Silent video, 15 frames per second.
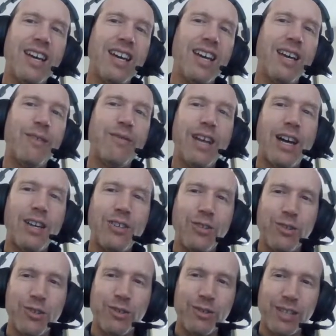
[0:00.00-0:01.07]
if not
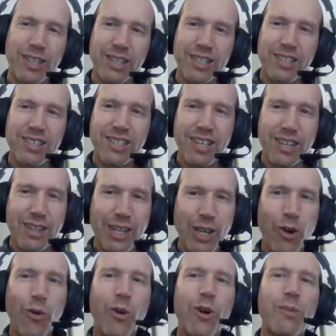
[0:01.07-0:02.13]
neutral, at least in the
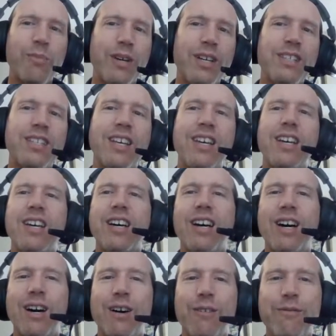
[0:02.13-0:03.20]
orbit
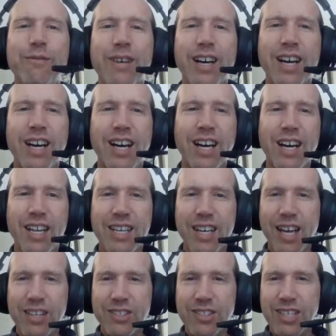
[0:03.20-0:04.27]
of
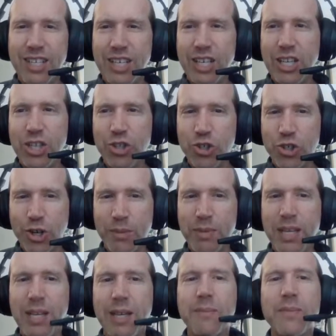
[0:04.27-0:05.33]
Nazi
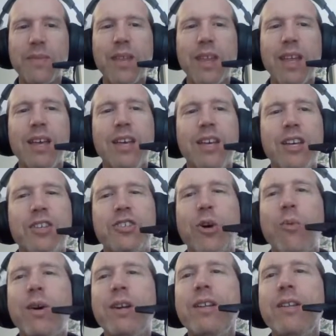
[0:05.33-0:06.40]
Germany. So
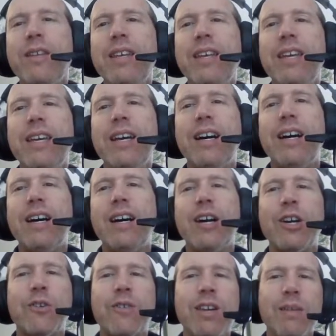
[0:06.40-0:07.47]
one of the
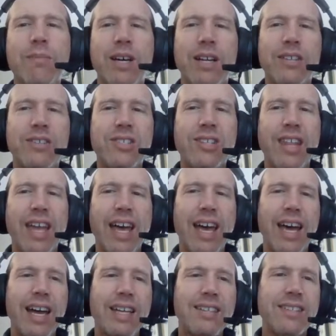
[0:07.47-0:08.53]
agreements
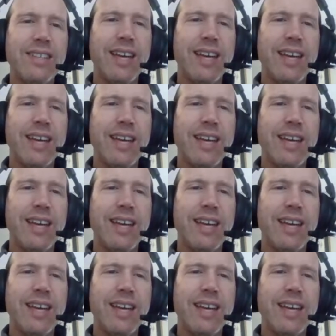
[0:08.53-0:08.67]
that